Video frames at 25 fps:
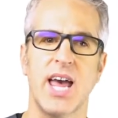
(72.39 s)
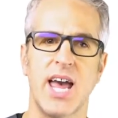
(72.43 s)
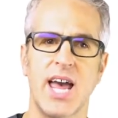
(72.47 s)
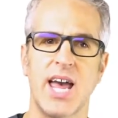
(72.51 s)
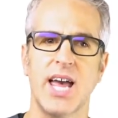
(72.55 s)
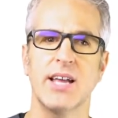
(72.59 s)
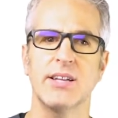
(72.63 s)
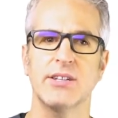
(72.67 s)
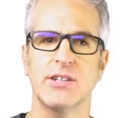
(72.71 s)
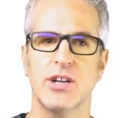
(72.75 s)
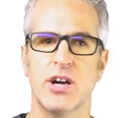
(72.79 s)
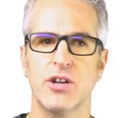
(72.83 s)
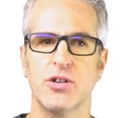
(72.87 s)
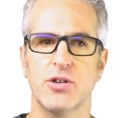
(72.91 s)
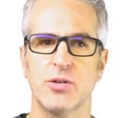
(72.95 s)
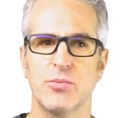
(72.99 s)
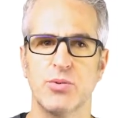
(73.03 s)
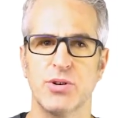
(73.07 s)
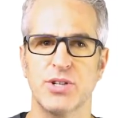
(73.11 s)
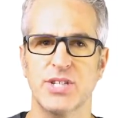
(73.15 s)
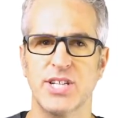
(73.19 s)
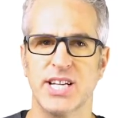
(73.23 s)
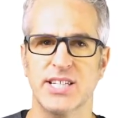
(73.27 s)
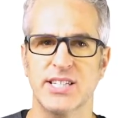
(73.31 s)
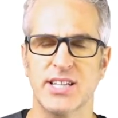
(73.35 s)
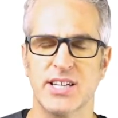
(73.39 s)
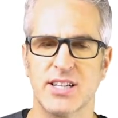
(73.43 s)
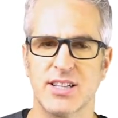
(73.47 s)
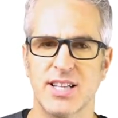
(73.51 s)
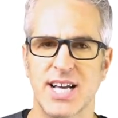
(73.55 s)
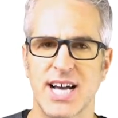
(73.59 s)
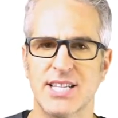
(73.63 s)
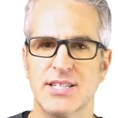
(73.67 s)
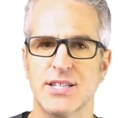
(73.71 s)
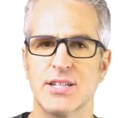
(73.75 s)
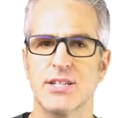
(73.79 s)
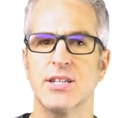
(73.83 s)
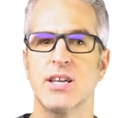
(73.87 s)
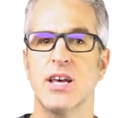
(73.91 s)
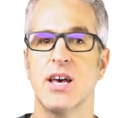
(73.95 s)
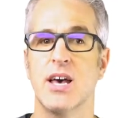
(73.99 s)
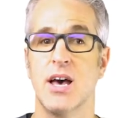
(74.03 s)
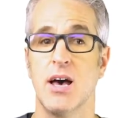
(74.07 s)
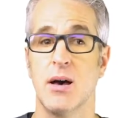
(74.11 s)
and other protected classes